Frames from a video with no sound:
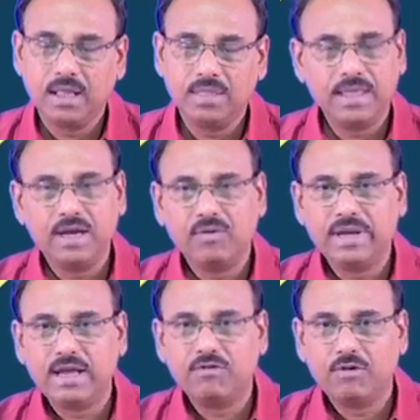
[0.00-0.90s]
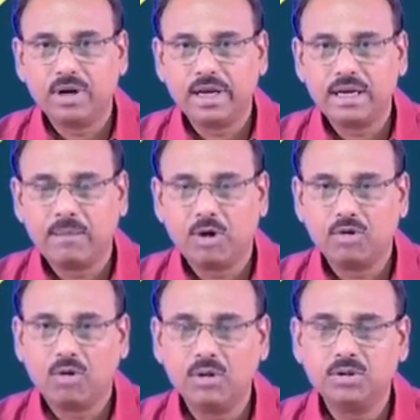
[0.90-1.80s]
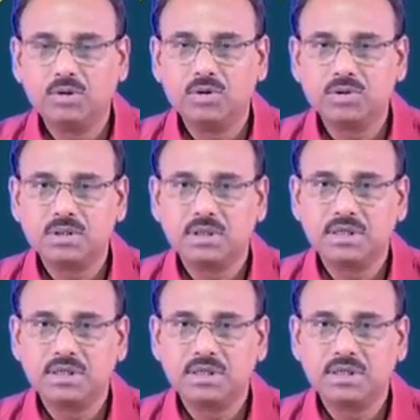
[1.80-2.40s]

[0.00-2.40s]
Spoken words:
then we can forget about all those